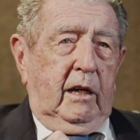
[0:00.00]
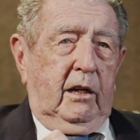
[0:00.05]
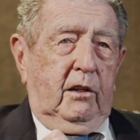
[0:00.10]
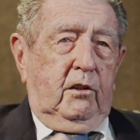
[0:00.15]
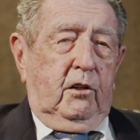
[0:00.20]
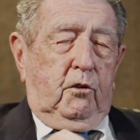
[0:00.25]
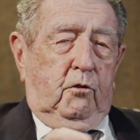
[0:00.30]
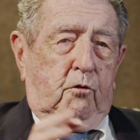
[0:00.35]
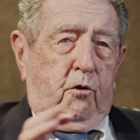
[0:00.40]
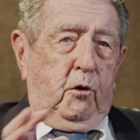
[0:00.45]

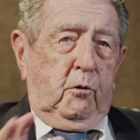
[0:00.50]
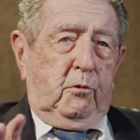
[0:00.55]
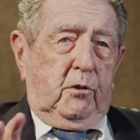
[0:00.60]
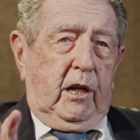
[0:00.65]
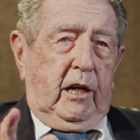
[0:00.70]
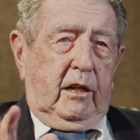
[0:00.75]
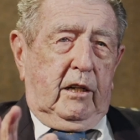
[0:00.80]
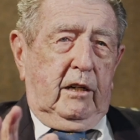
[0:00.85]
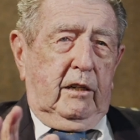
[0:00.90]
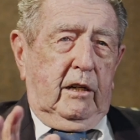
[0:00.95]
and the troops
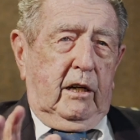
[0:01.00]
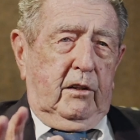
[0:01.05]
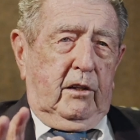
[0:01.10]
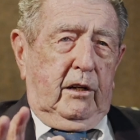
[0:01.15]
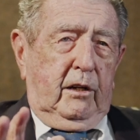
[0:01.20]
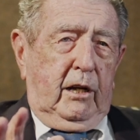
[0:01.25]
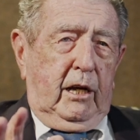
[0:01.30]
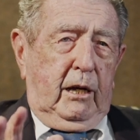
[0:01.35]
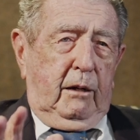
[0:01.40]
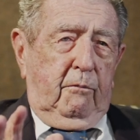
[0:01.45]
had
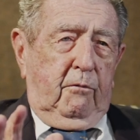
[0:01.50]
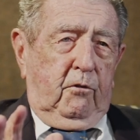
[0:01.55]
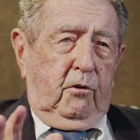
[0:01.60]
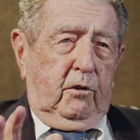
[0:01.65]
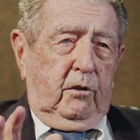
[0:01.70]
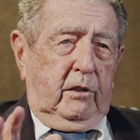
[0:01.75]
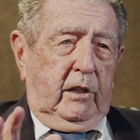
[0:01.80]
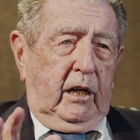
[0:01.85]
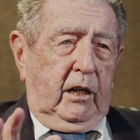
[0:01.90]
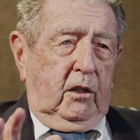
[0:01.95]
another name
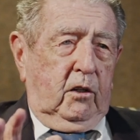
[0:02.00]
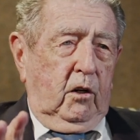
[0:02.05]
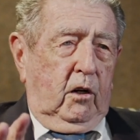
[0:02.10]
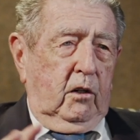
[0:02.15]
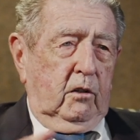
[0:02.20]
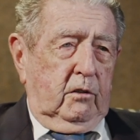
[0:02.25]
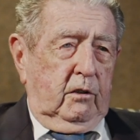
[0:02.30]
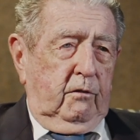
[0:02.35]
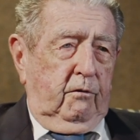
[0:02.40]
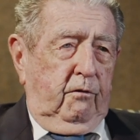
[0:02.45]
for it. They
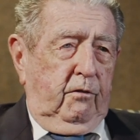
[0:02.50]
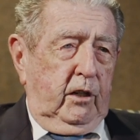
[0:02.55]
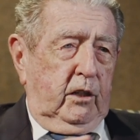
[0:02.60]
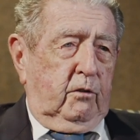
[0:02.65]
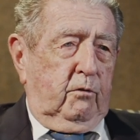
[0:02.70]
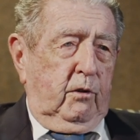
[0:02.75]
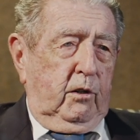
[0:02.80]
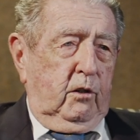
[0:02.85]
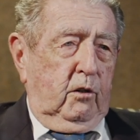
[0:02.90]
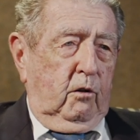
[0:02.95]
called it
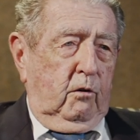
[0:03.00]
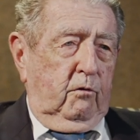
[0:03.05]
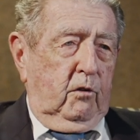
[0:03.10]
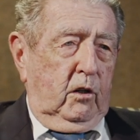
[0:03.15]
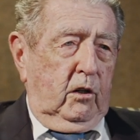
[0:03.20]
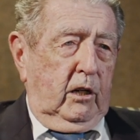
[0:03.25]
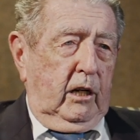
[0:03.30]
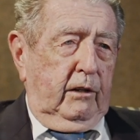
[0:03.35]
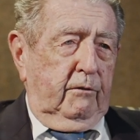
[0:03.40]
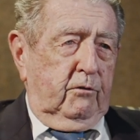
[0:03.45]
victory over
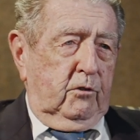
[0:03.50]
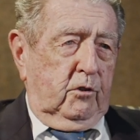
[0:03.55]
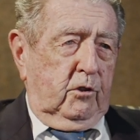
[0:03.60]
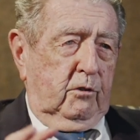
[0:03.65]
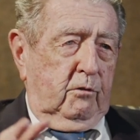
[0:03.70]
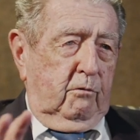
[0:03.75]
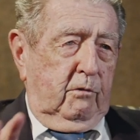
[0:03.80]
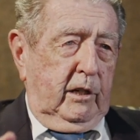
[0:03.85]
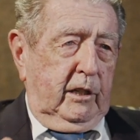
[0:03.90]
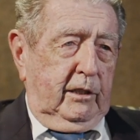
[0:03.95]
lifers
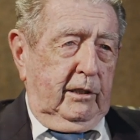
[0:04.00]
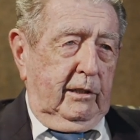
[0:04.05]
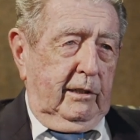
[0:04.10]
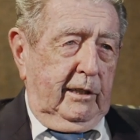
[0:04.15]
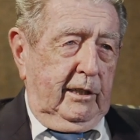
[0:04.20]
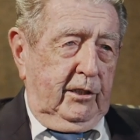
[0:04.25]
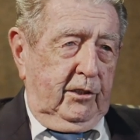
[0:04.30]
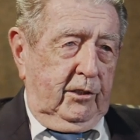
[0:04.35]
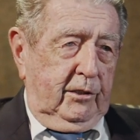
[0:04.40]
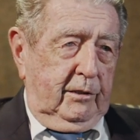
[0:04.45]
and
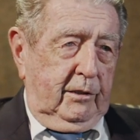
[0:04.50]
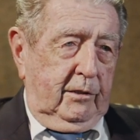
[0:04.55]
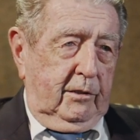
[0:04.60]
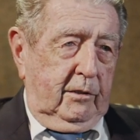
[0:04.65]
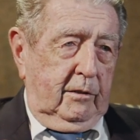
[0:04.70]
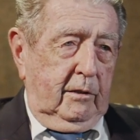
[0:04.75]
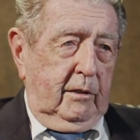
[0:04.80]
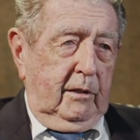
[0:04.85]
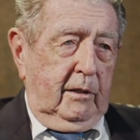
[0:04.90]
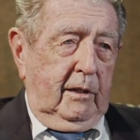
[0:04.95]

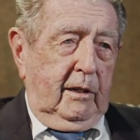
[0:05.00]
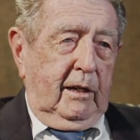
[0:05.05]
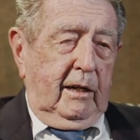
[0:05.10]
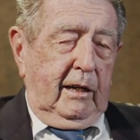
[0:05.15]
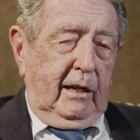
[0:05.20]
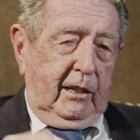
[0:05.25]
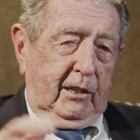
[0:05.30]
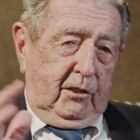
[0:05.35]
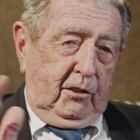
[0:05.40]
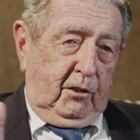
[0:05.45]
regulations,
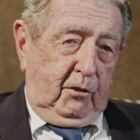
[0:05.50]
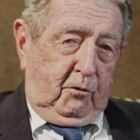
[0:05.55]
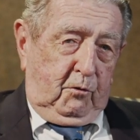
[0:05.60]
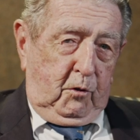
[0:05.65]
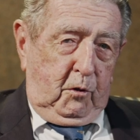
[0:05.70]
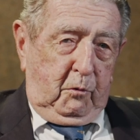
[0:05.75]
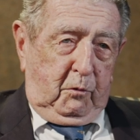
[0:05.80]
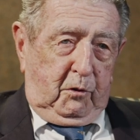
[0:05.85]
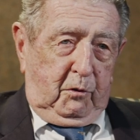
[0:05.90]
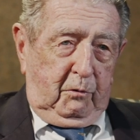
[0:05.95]
as the
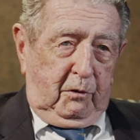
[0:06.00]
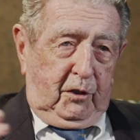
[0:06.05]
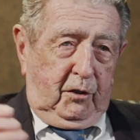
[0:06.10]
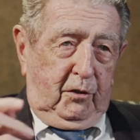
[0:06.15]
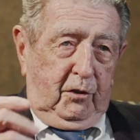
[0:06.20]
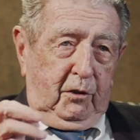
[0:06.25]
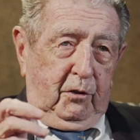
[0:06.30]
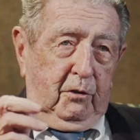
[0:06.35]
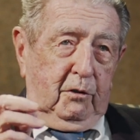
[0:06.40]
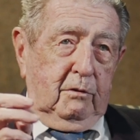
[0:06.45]
troops
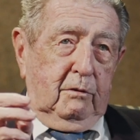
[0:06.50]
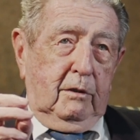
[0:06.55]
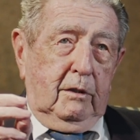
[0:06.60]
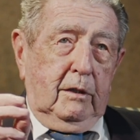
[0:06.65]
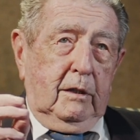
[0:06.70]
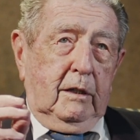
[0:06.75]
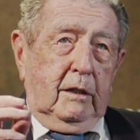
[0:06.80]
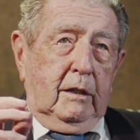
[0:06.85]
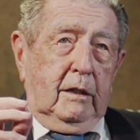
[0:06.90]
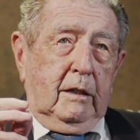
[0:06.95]
would do.
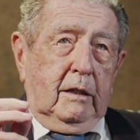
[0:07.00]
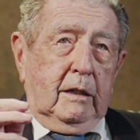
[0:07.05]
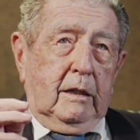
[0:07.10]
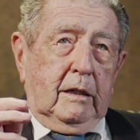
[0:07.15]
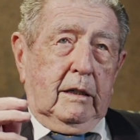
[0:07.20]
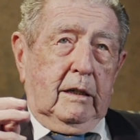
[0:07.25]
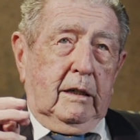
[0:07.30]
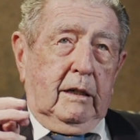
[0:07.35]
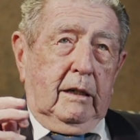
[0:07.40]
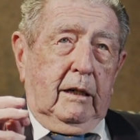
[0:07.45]

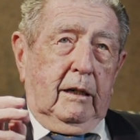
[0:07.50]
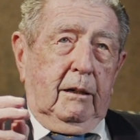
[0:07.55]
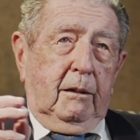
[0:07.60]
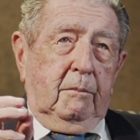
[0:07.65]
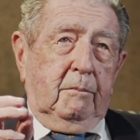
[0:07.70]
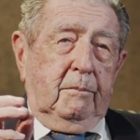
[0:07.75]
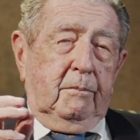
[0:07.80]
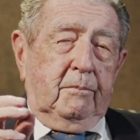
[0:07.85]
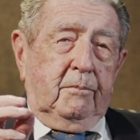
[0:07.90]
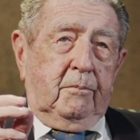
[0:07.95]

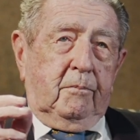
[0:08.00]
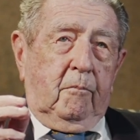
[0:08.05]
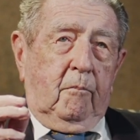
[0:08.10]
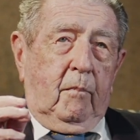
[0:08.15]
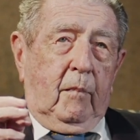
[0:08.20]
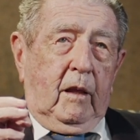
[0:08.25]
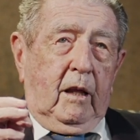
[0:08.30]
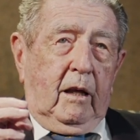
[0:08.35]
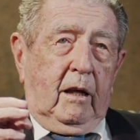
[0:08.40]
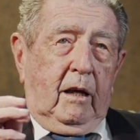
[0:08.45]
Um,
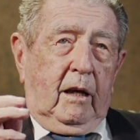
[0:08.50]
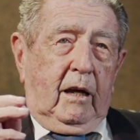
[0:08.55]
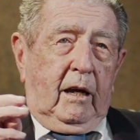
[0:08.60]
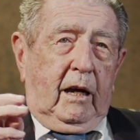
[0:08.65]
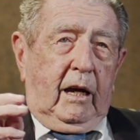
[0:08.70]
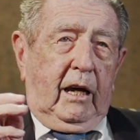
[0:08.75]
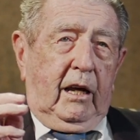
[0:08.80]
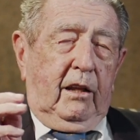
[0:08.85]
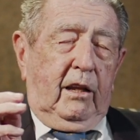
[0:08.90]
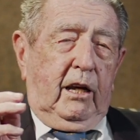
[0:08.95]

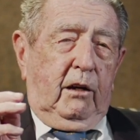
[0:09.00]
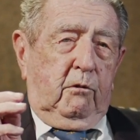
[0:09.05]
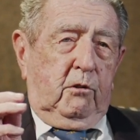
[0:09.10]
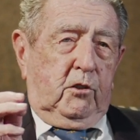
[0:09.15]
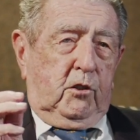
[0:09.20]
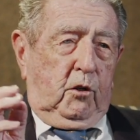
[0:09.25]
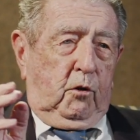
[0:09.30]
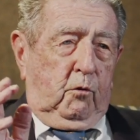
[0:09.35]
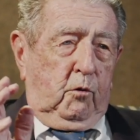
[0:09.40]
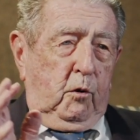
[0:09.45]
and there
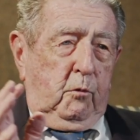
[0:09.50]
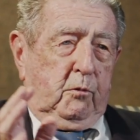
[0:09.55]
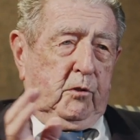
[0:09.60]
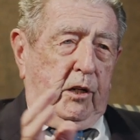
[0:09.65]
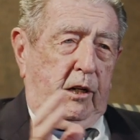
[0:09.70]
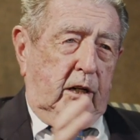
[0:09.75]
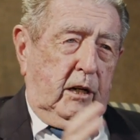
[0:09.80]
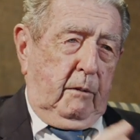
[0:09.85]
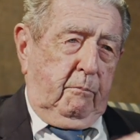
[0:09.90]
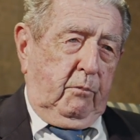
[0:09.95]
was a group
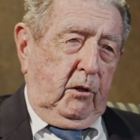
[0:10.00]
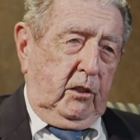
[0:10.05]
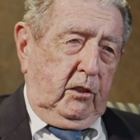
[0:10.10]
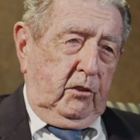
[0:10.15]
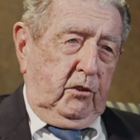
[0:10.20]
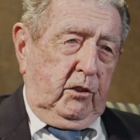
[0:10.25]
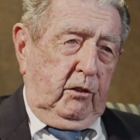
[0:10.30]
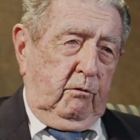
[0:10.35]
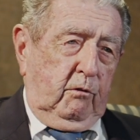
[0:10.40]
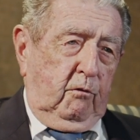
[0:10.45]
set up
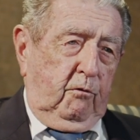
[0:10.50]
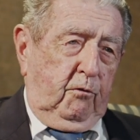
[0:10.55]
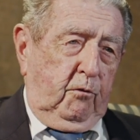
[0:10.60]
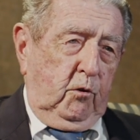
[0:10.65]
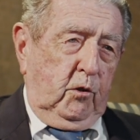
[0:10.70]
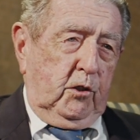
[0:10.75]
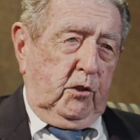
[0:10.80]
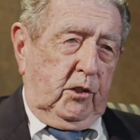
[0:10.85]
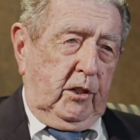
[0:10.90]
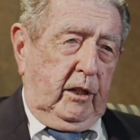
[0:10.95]
under General
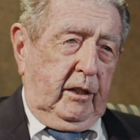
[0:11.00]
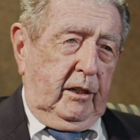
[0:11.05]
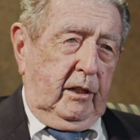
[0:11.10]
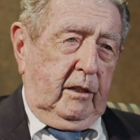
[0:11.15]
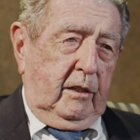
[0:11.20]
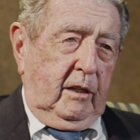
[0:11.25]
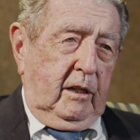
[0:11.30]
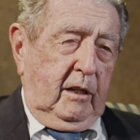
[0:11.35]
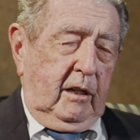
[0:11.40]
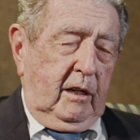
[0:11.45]
Forsyth